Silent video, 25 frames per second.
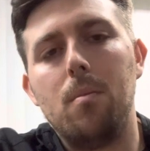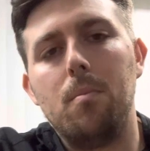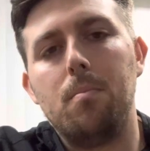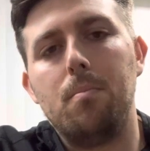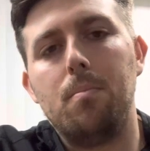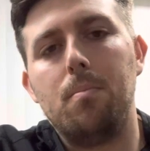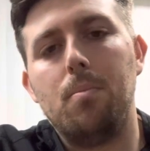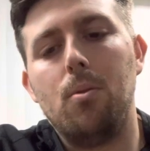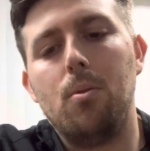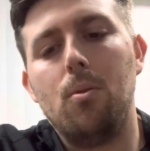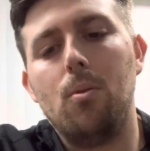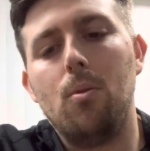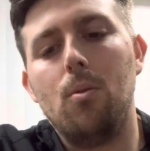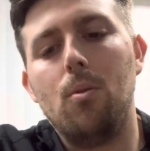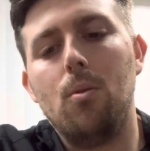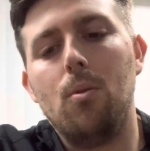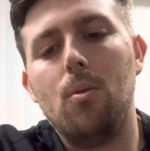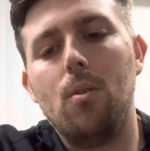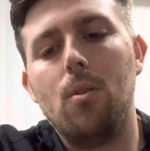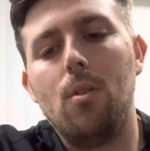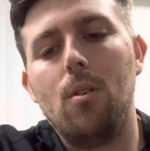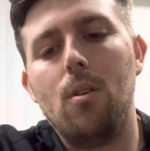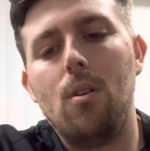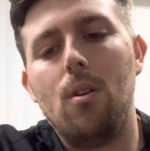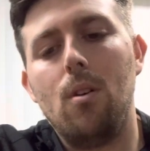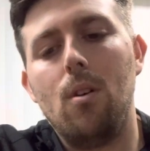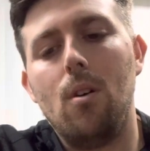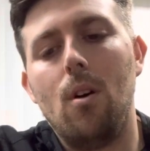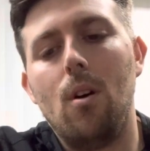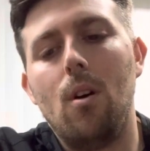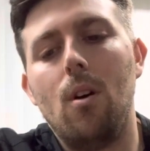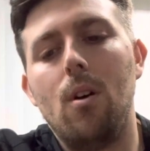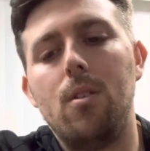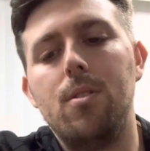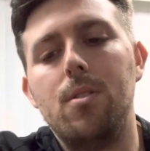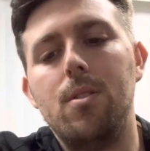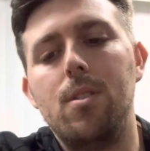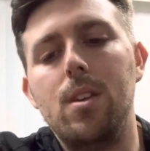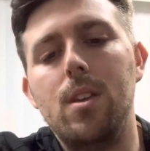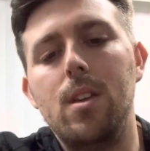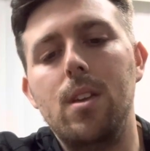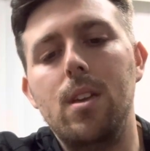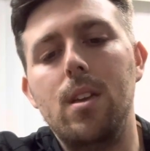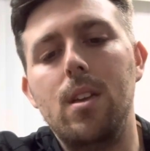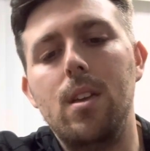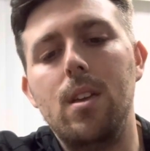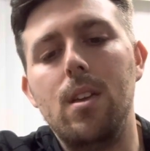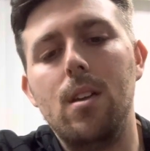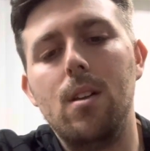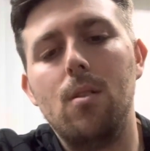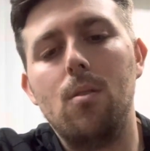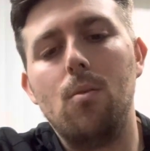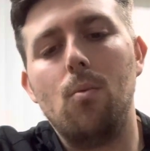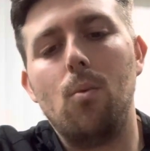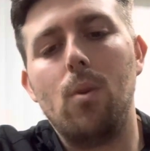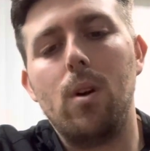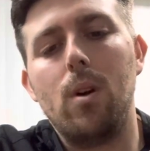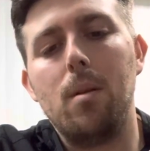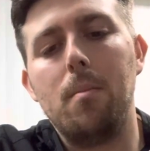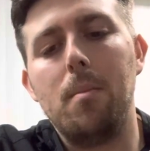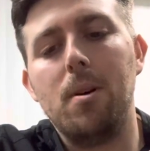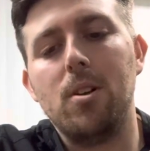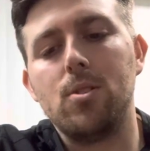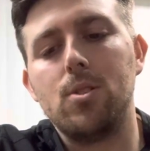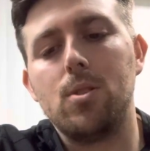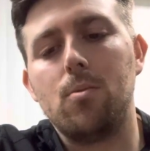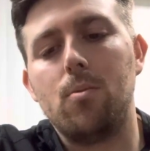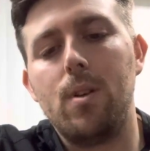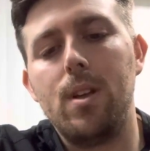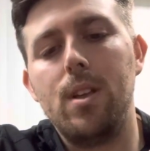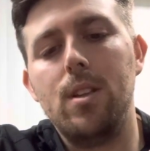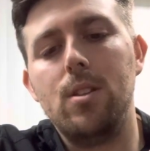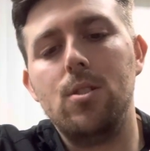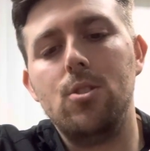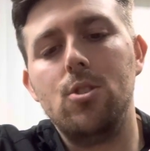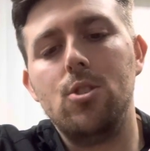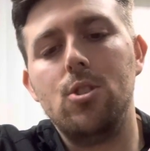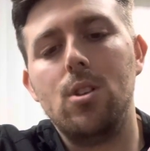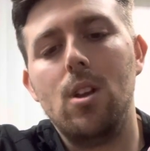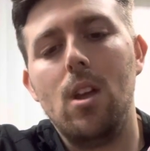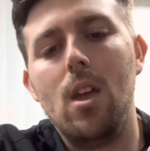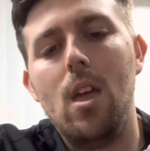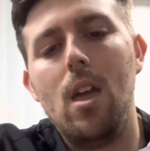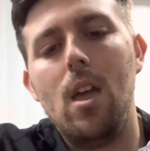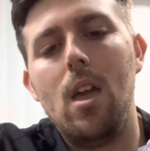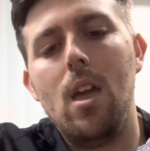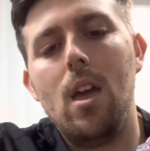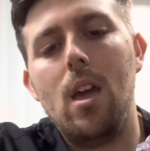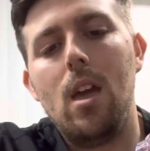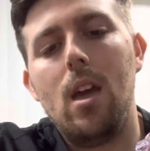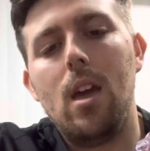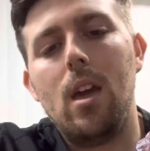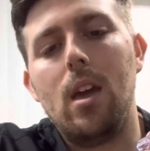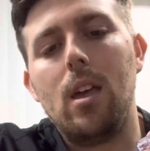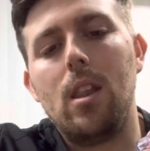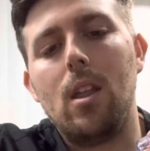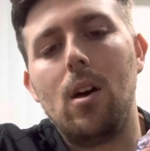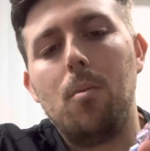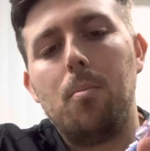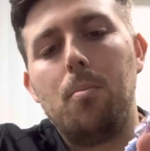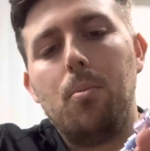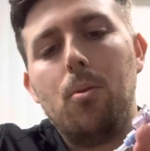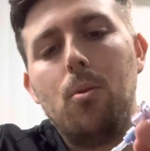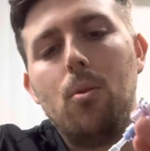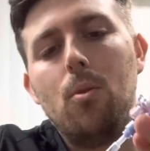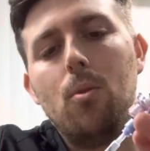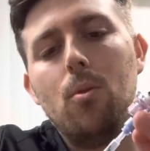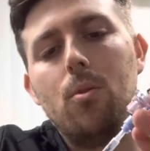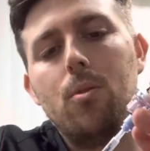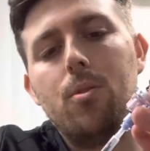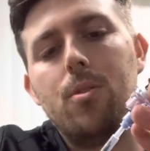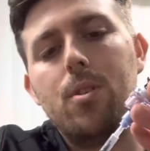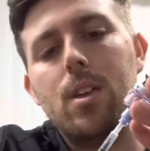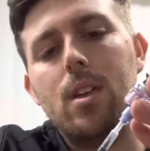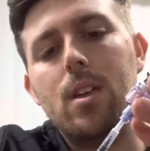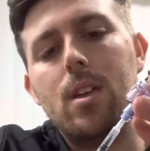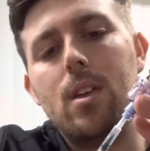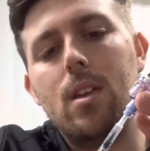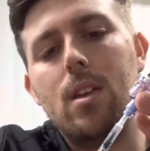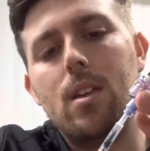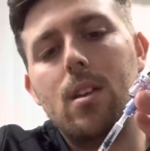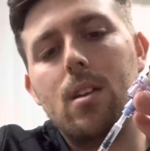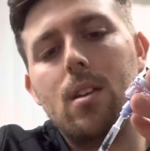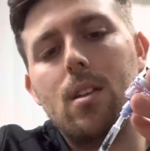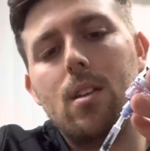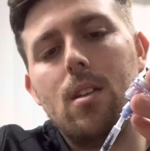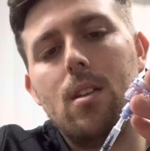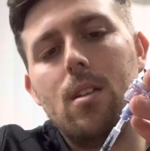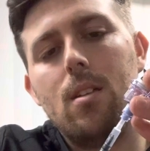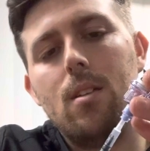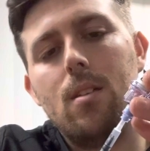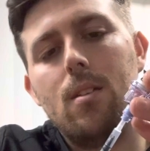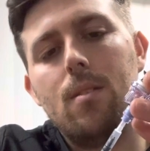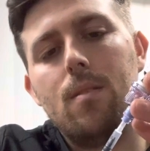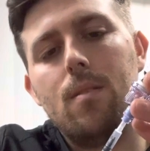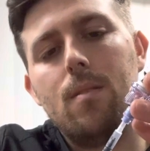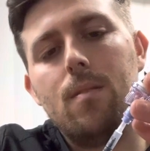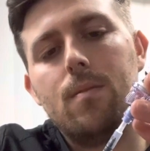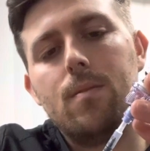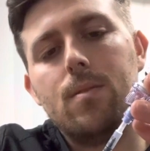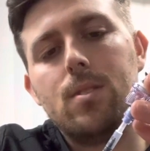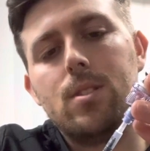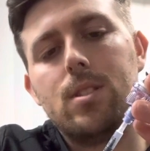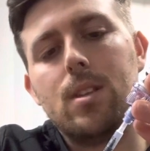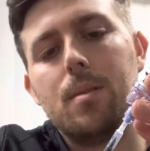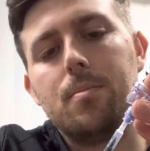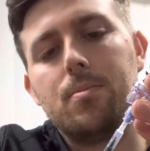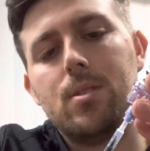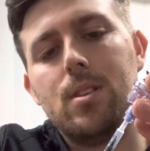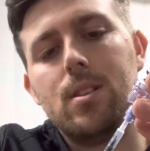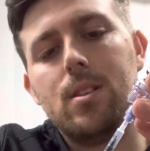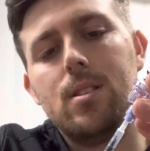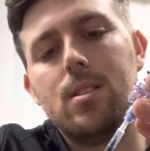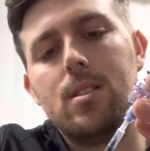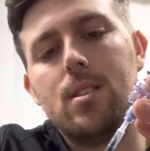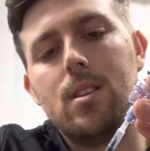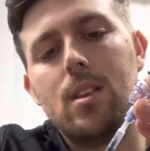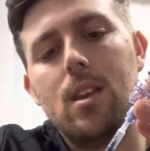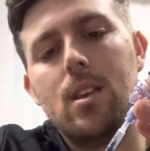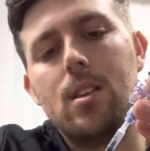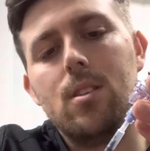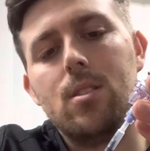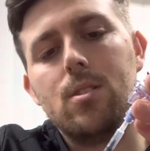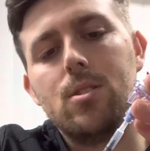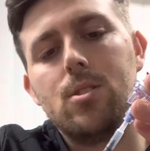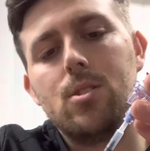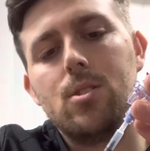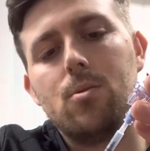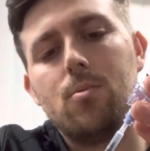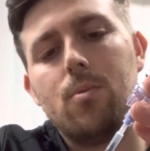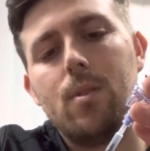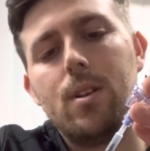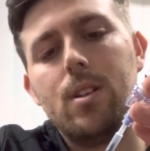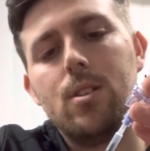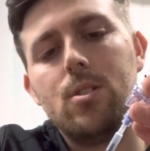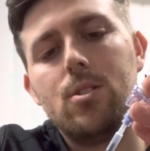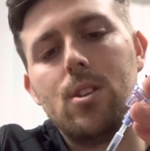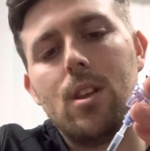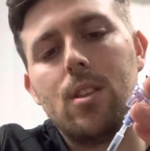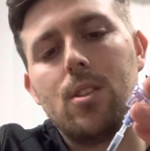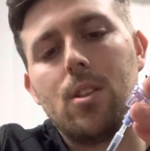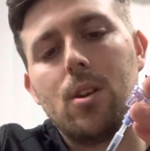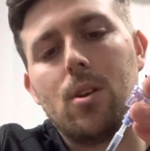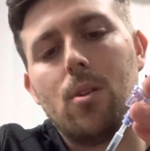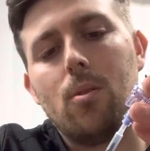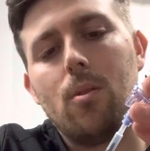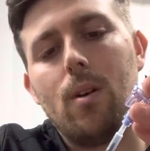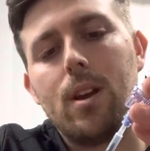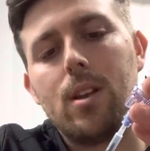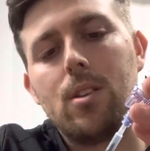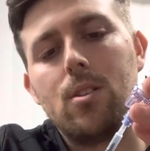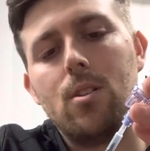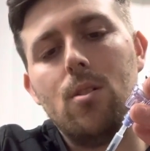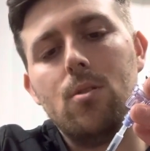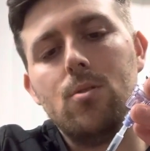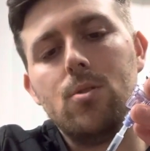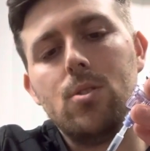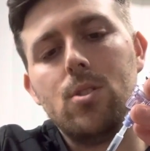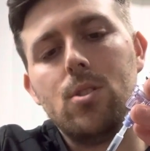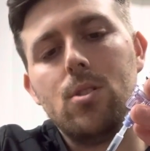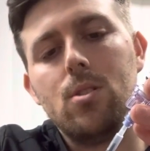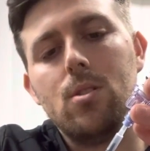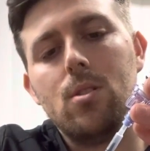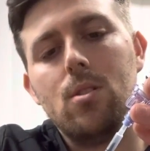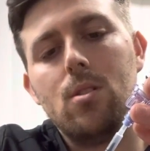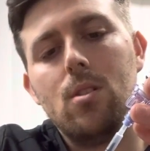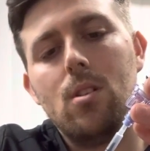pull on the 1 ml syringe, and I'll pull the substance into the syringe at the correct dose.